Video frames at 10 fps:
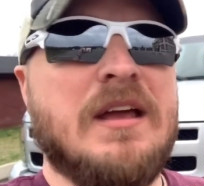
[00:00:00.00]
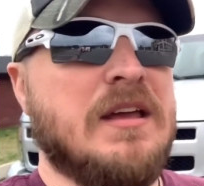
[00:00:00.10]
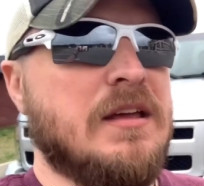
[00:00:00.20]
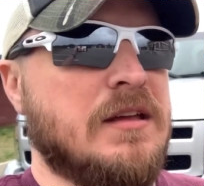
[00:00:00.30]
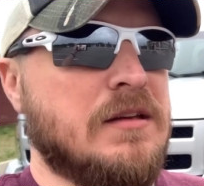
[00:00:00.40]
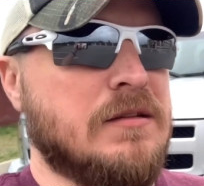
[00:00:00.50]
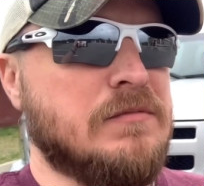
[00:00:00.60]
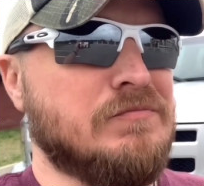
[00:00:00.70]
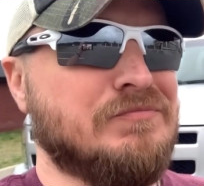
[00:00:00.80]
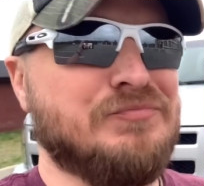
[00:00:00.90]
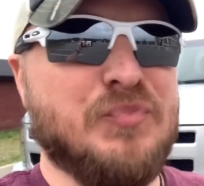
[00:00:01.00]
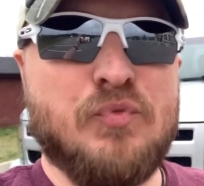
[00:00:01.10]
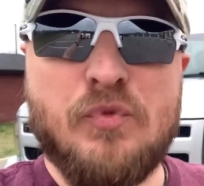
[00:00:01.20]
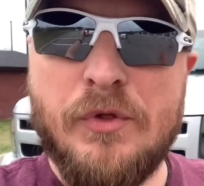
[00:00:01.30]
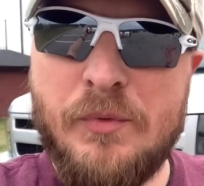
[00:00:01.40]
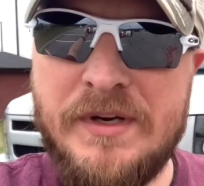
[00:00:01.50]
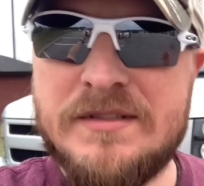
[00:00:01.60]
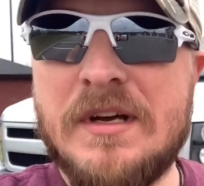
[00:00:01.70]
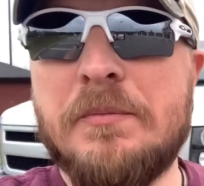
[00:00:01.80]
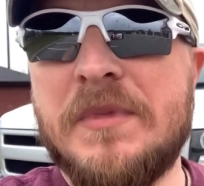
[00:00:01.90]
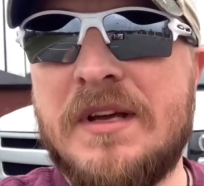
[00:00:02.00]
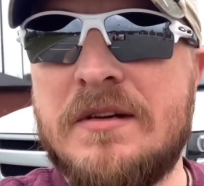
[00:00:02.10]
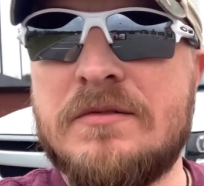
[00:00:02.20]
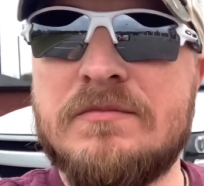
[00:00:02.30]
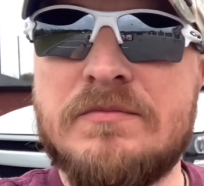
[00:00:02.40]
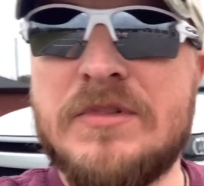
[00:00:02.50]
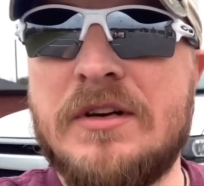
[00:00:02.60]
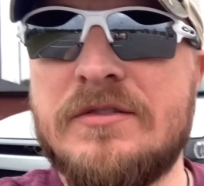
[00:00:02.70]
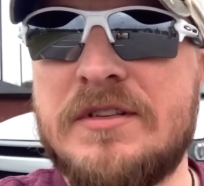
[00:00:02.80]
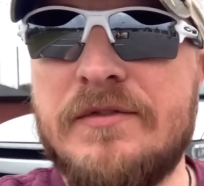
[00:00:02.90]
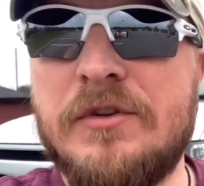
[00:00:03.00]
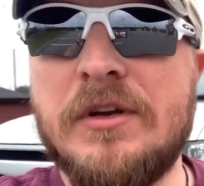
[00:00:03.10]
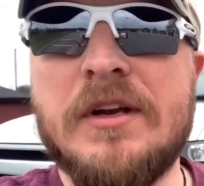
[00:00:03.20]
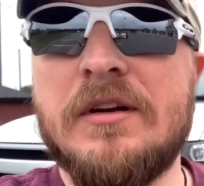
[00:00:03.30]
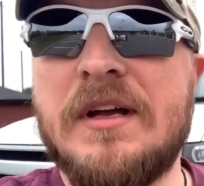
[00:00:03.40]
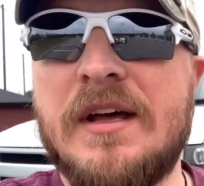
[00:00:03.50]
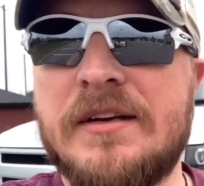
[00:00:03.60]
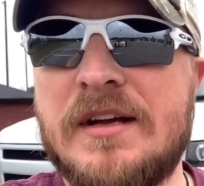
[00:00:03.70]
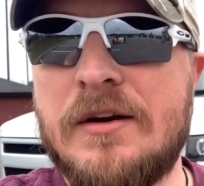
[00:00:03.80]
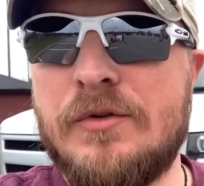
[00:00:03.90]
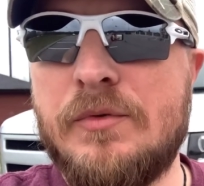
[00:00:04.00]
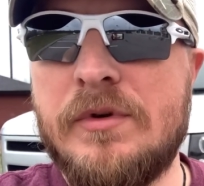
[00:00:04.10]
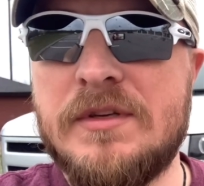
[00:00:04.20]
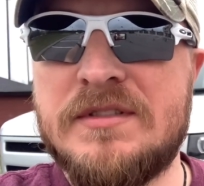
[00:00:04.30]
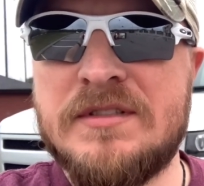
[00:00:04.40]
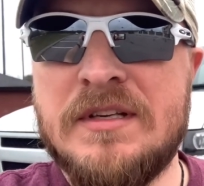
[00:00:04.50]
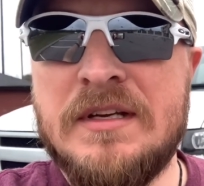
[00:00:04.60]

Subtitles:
and roll the windows up and down, you know, see if you can hear any kind of tire noise,